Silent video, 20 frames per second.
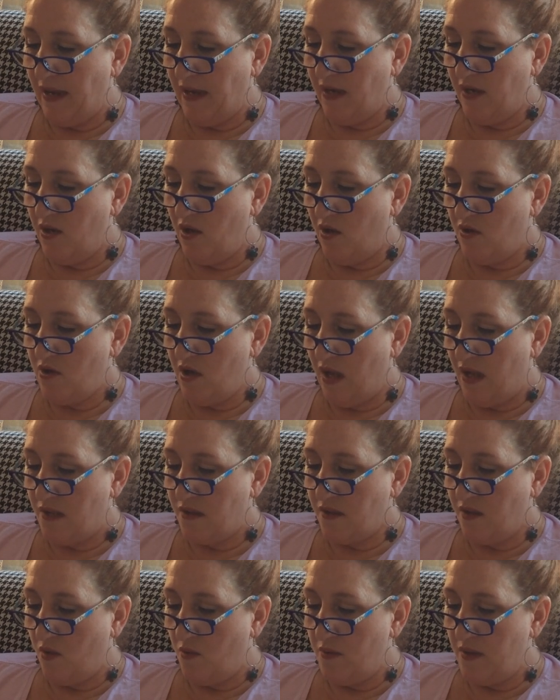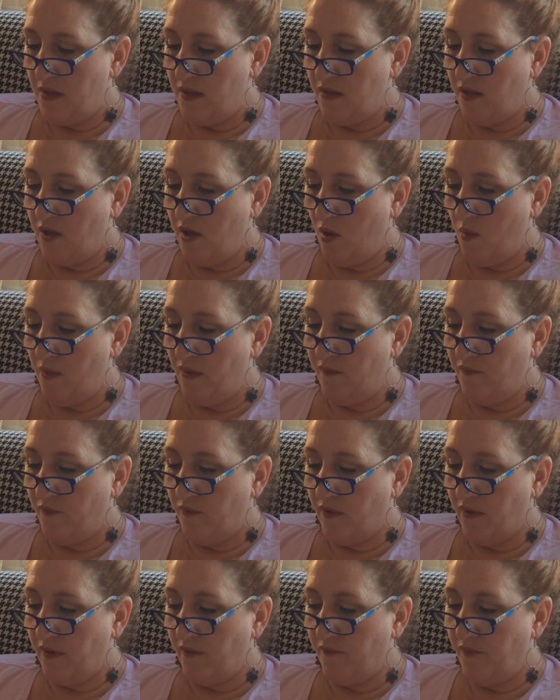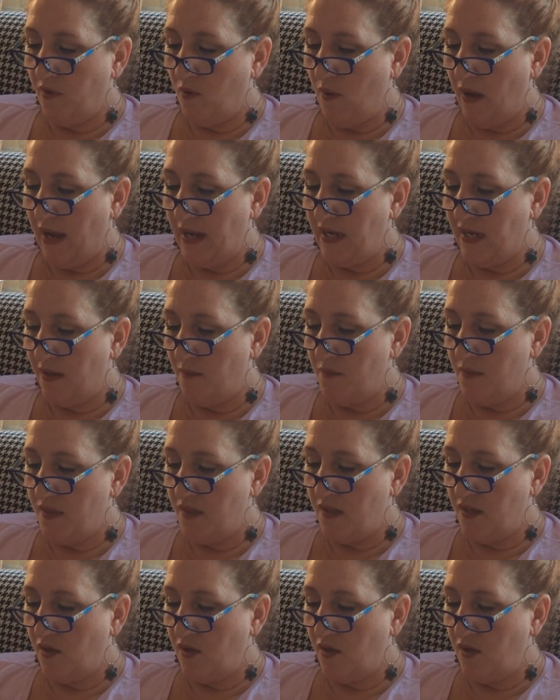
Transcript: You know how Costco is. You go in for a few items,